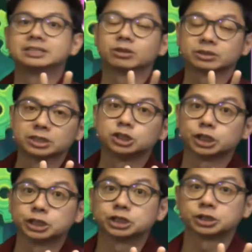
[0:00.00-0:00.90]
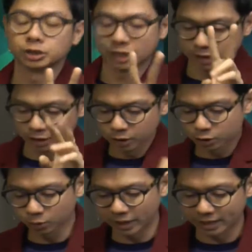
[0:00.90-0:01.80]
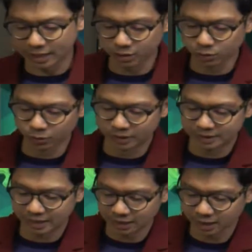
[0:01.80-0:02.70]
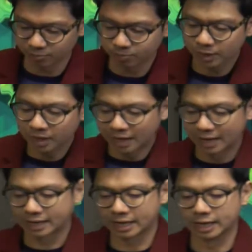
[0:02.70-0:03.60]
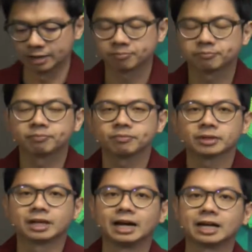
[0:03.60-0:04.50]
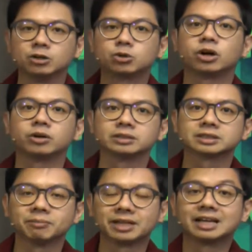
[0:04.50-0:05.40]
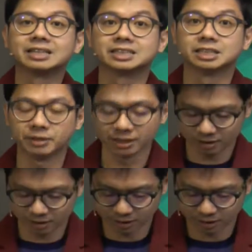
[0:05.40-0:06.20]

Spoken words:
Celsius change. Okay, so what I can do is that I can draw something like a table.